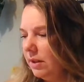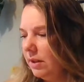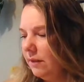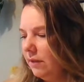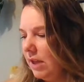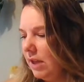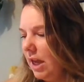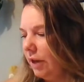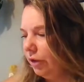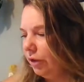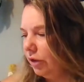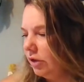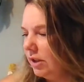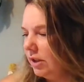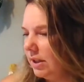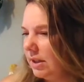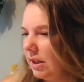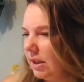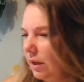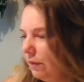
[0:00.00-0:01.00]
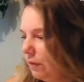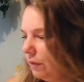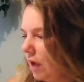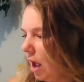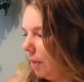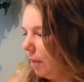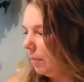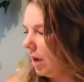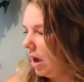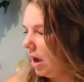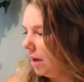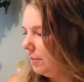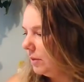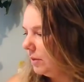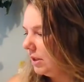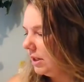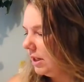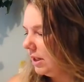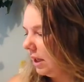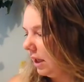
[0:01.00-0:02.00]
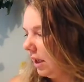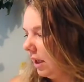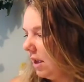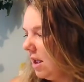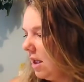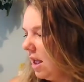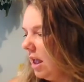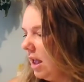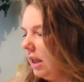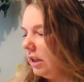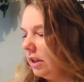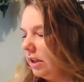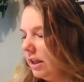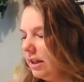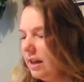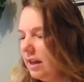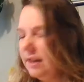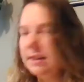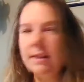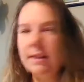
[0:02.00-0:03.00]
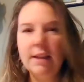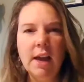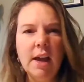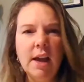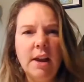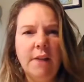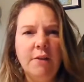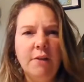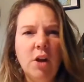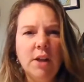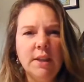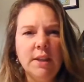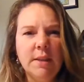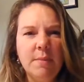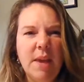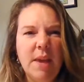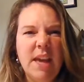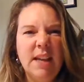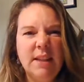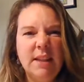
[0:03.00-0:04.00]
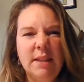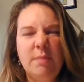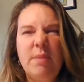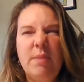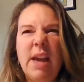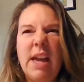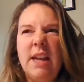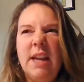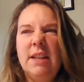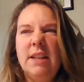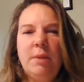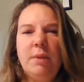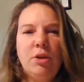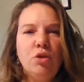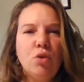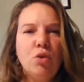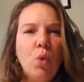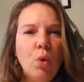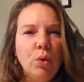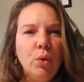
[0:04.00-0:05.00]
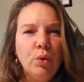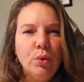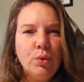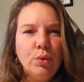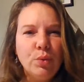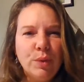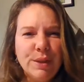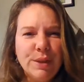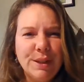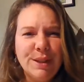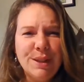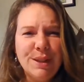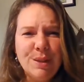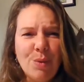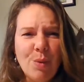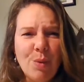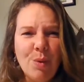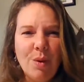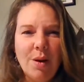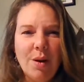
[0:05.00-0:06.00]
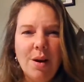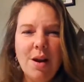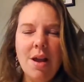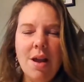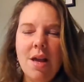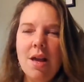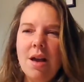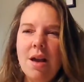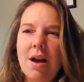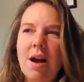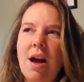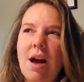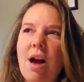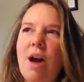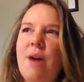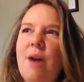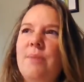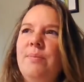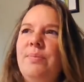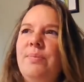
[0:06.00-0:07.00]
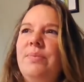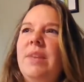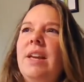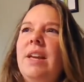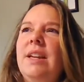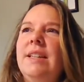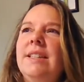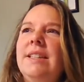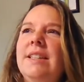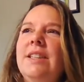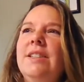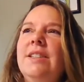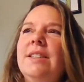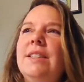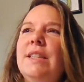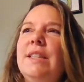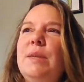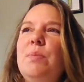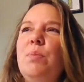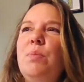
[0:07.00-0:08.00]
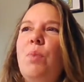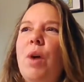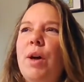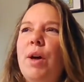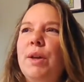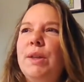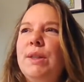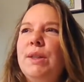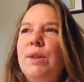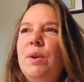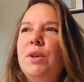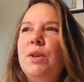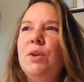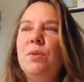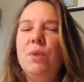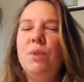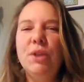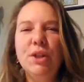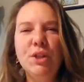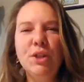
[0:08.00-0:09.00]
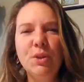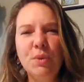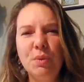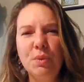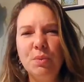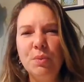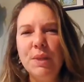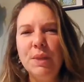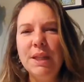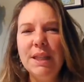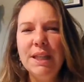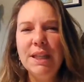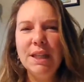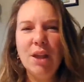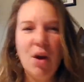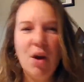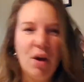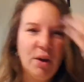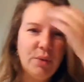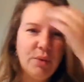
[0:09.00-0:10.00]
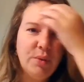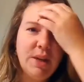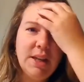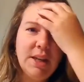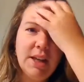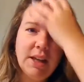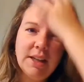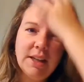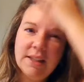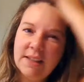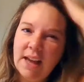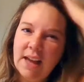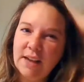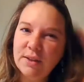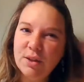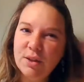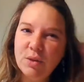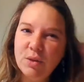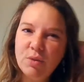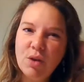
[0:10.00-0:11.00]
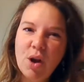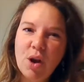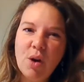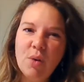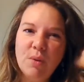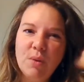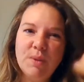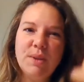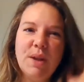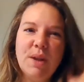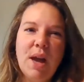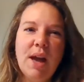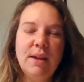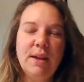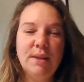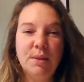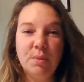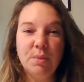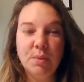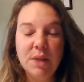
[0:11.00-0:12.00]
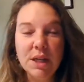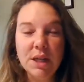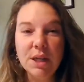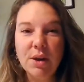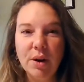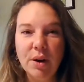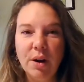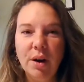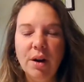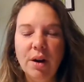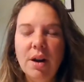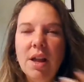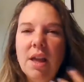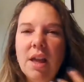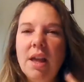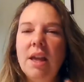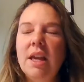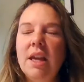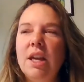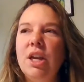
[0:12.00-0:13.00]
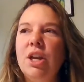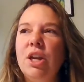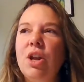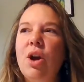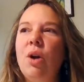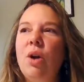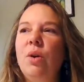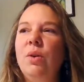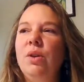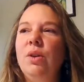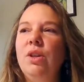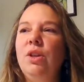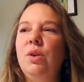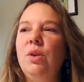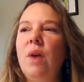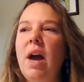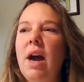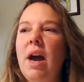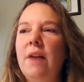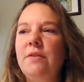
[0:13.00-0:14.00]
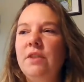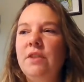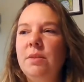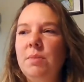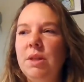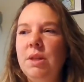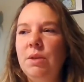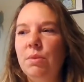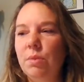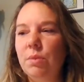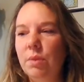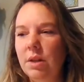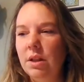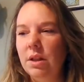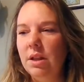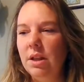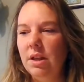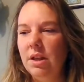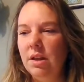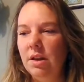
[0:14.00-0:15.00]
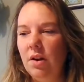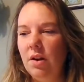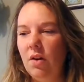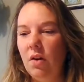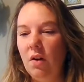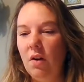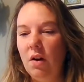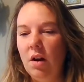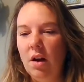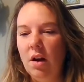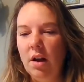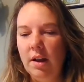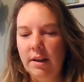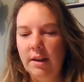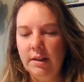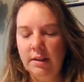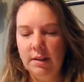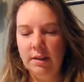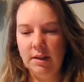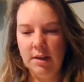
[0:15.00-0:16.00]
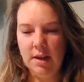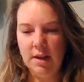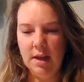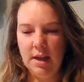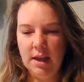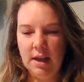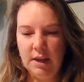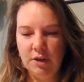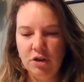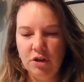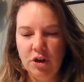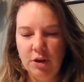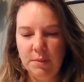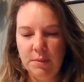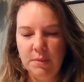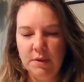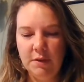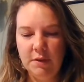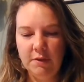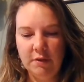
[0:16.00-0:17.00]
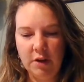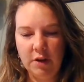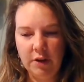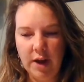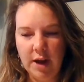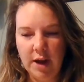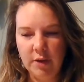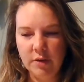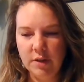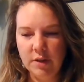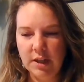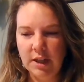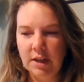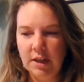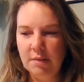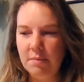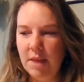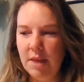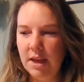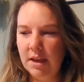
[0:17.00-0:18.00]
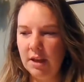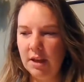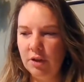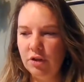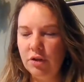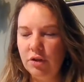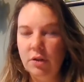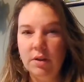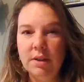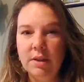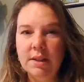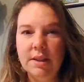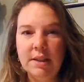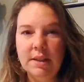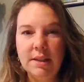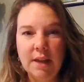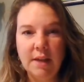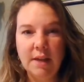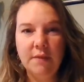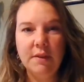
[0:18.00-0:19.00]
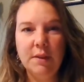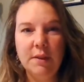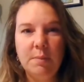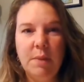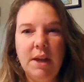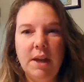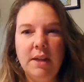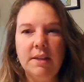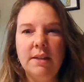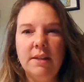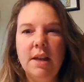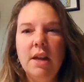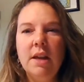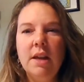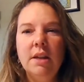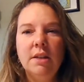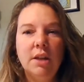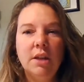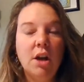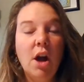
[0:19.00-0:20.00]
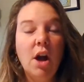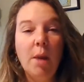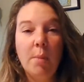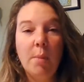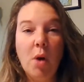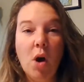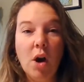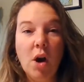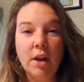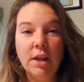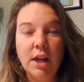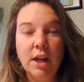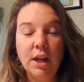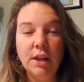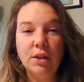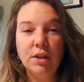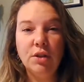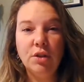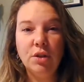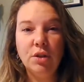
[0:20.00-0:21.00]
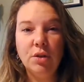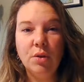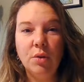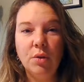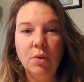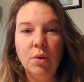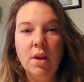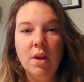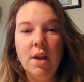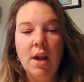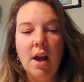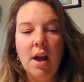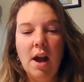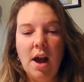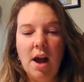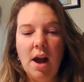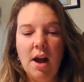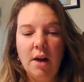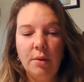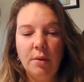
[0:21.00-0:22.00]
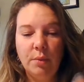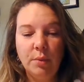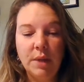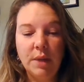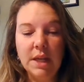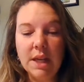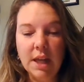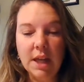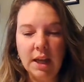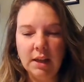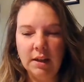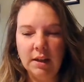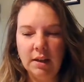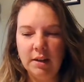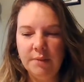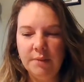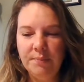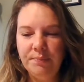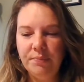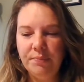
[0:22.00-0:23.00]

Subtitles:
of the energies that have come up today. Like I said, I've got some aches and pains. My shoulder's really sore, and I didn't sleep well. So I don't want to do a really long reading, because as you know, as a reader, you have to be really on in terms of grounding and making sure it's a safe space to come on and do a reading